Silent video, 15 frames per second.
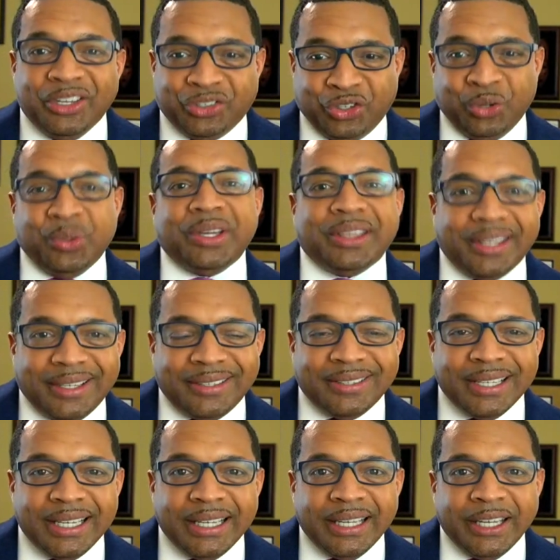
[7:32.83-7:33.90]
is doing
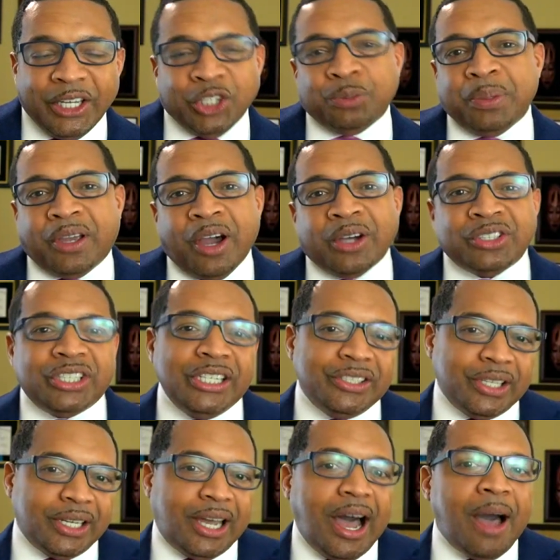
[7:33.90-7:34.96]
this is because
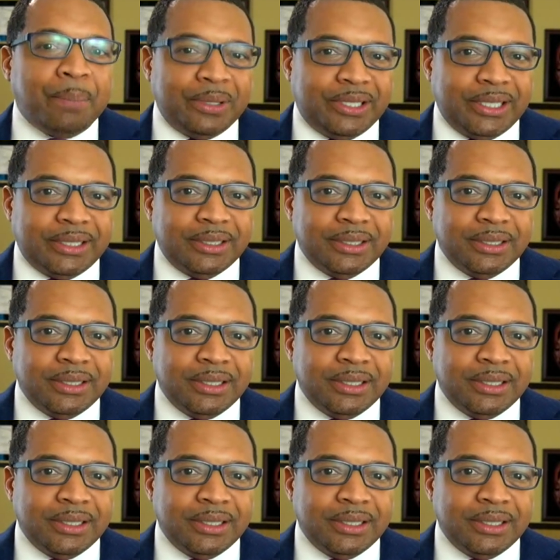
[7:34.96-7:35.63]
she's incompetent.